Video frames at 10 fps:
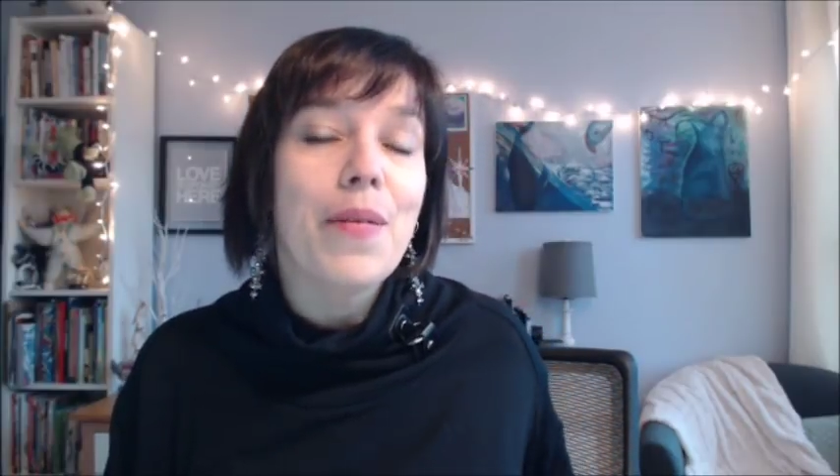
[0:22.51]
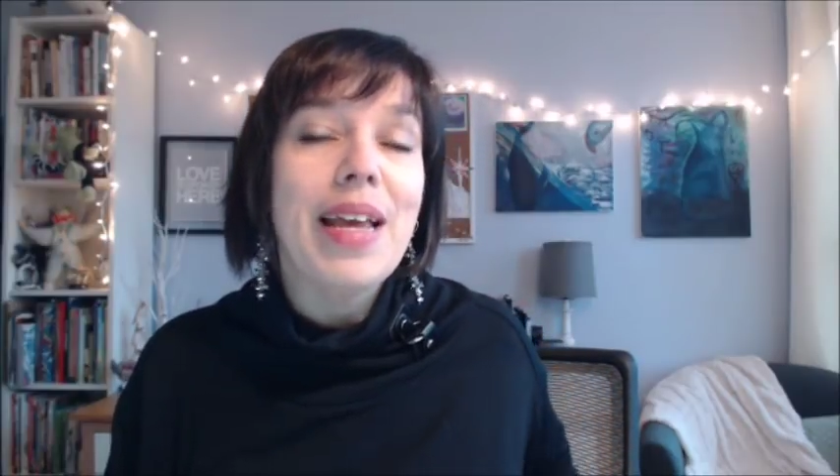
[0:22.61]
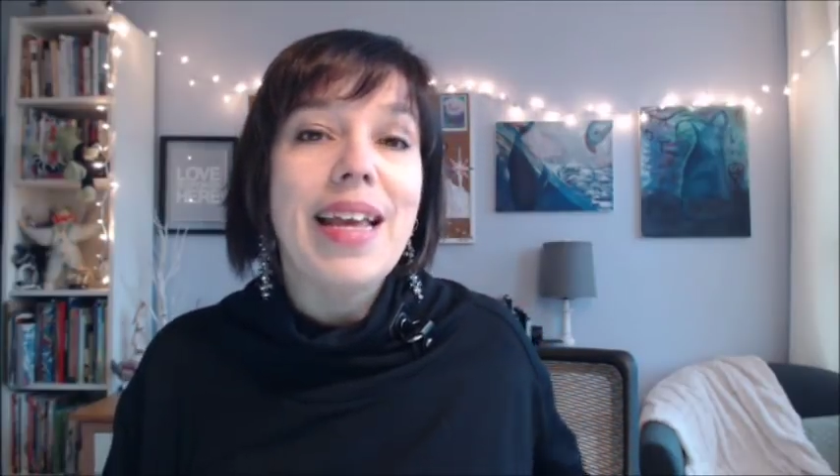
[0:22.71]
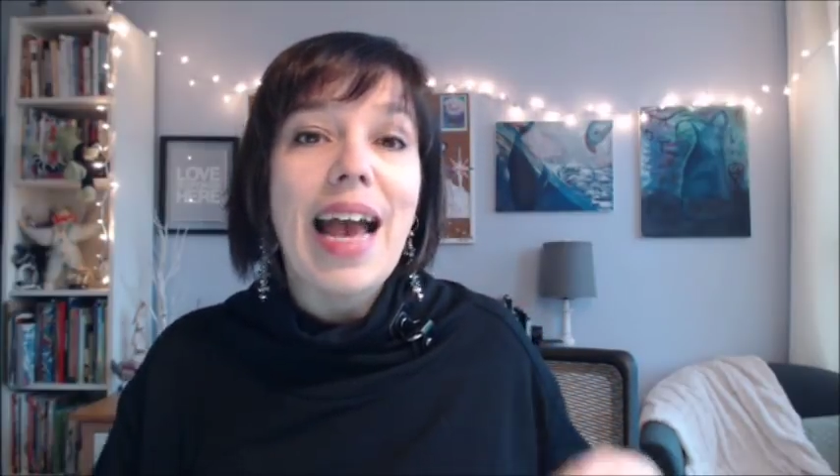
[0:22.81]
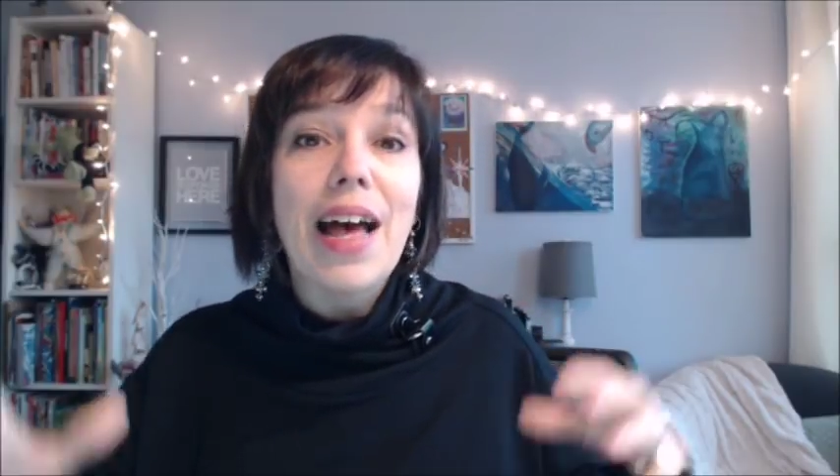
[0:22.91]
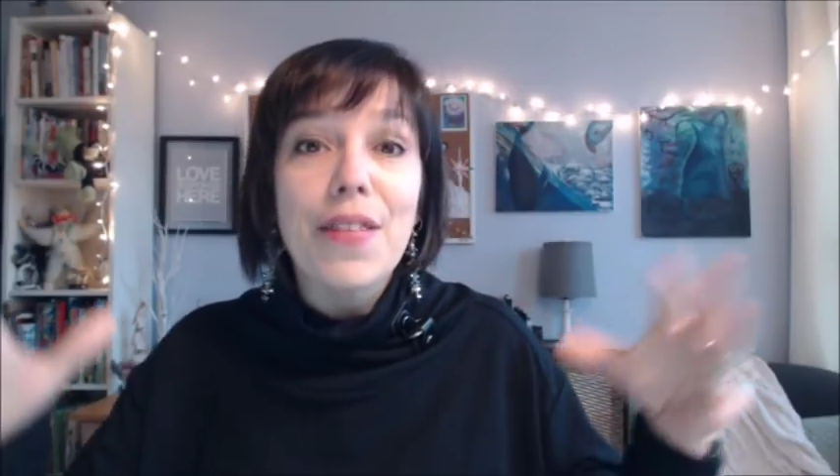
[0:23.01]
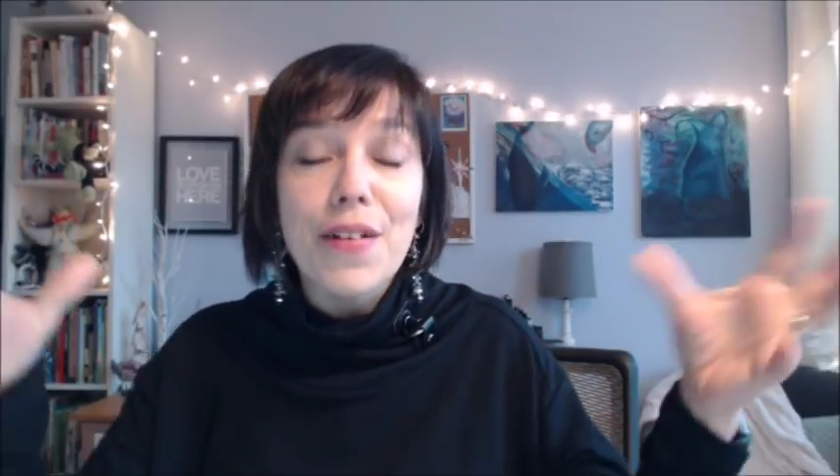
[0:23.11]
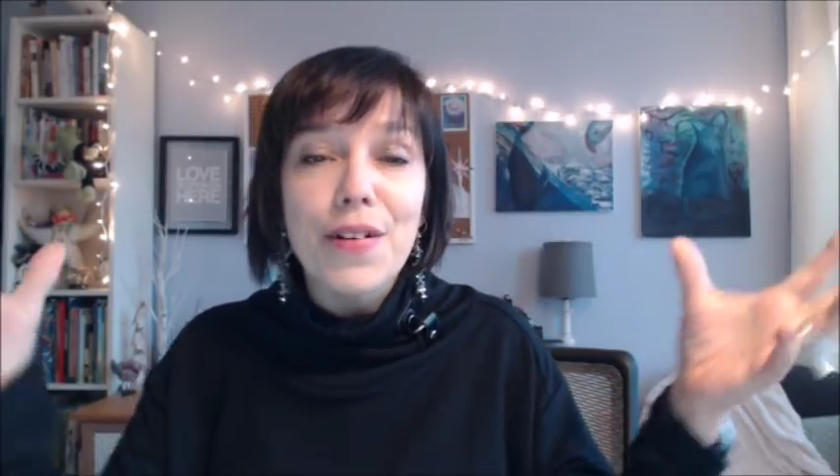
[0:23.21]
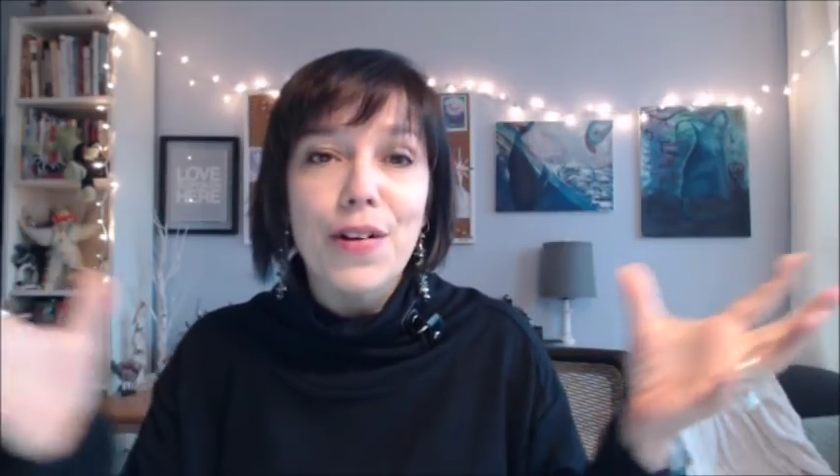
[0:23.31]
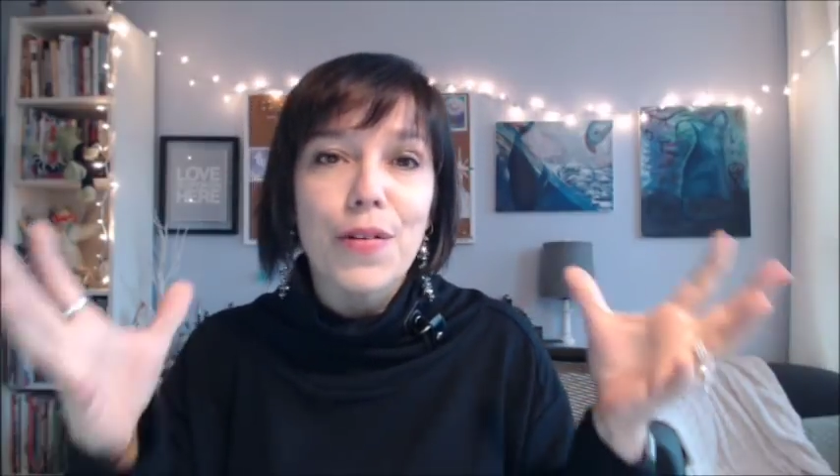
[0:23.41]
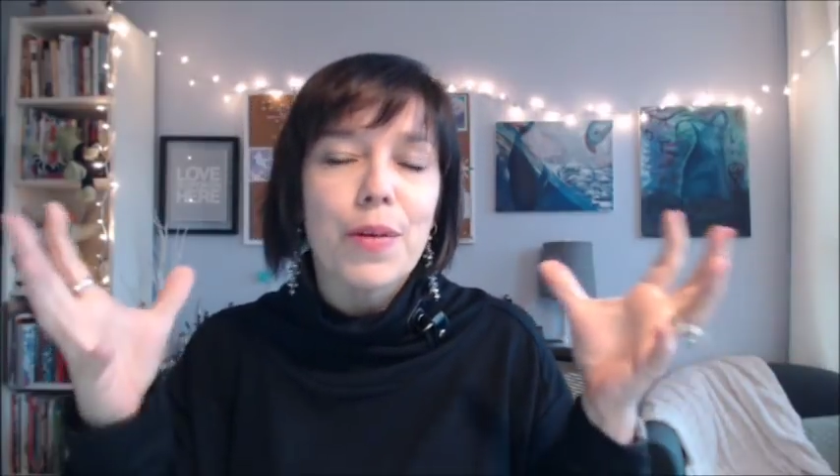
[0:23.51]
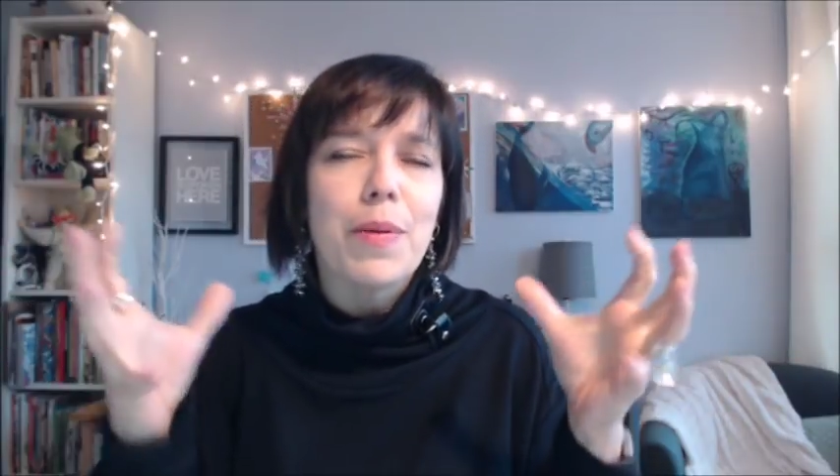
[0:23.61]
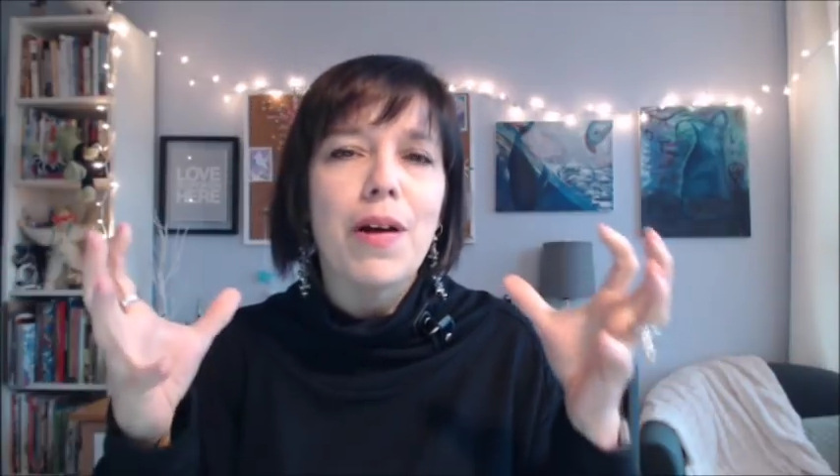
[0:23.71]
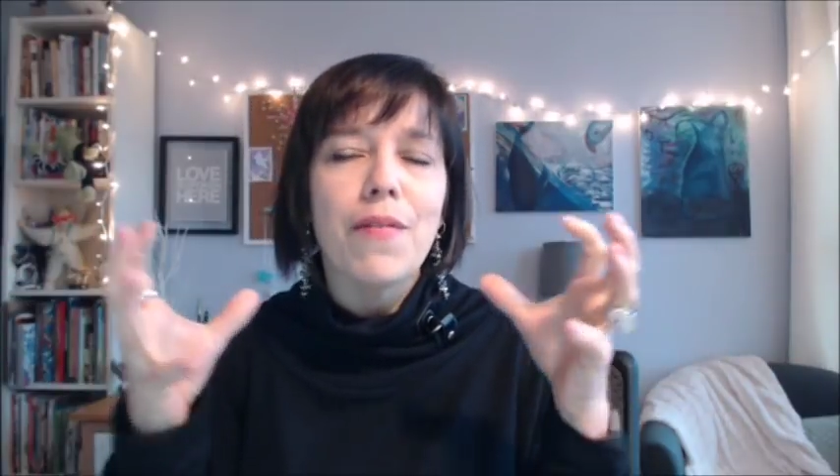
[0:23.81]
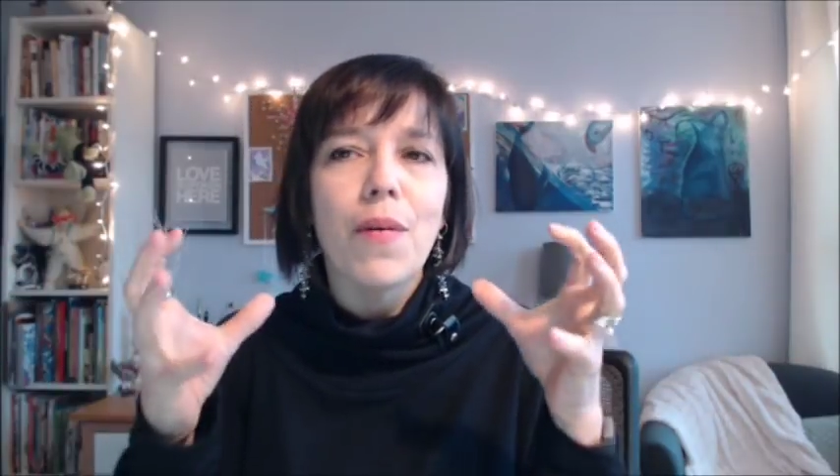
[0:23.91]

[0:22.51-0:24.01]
We gathered a group of